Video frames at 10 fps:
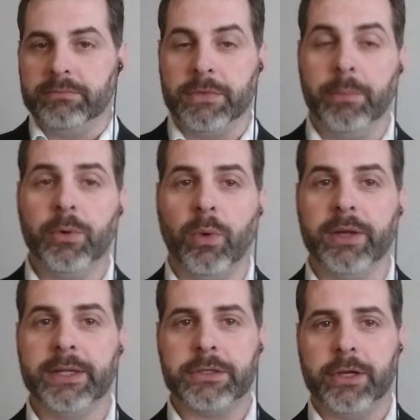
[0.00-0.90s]
number
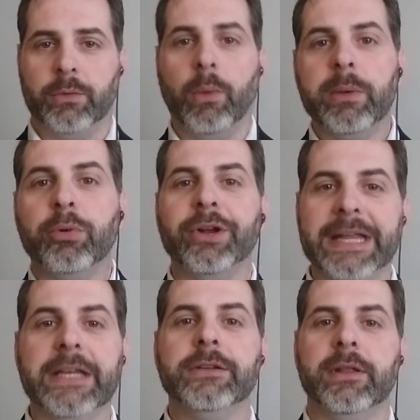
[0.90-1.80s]
one, let's look at what we put
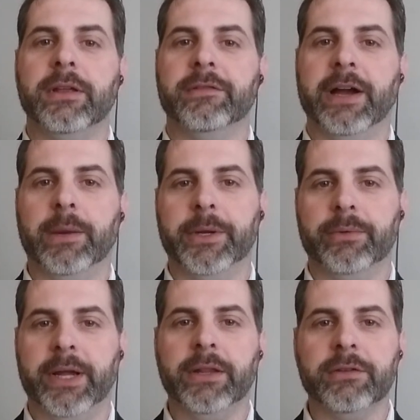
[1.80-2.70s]
into the environment,
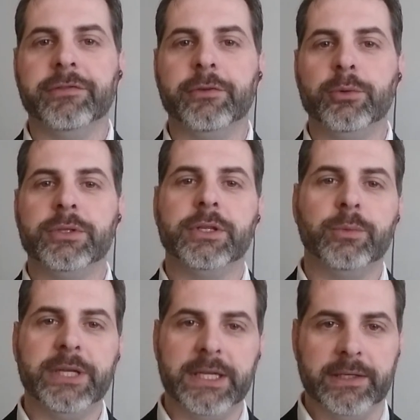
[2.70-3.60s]
right? The foods that
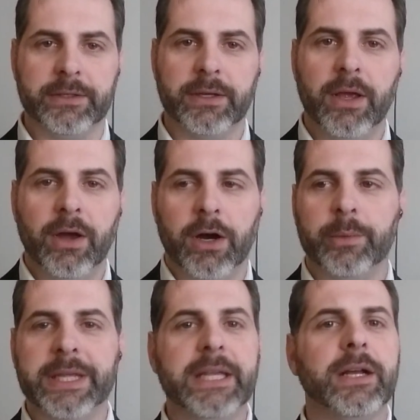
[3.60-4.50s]
we eat. Are
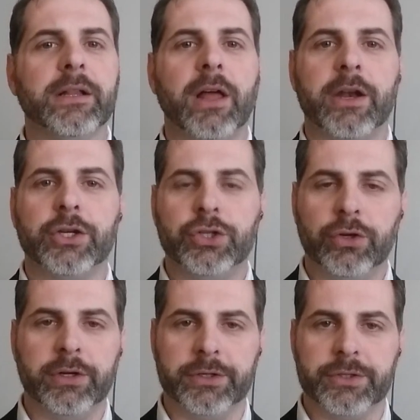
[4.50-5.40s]
we eating a lot of
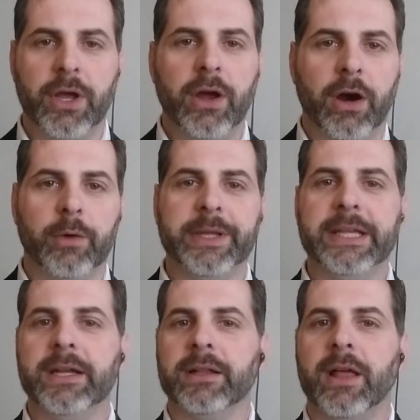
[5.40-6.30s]
sugars? Are we
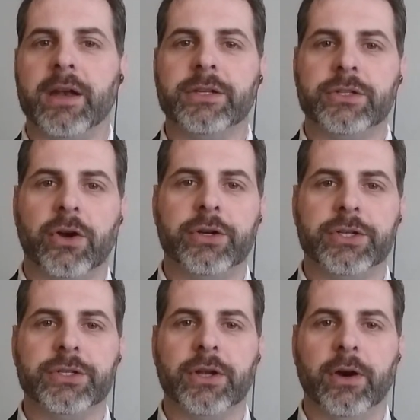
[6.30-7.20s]
eating a lot of
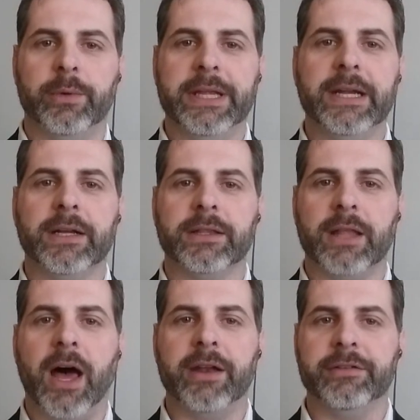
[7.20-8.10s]
starches? Are we eating a
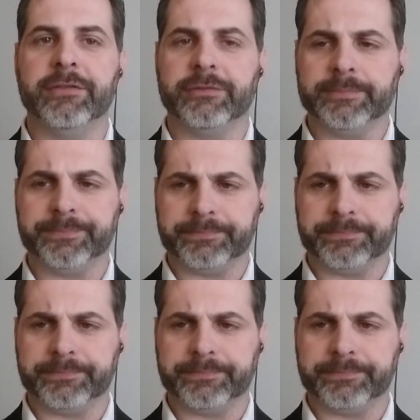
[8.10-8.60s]
lot of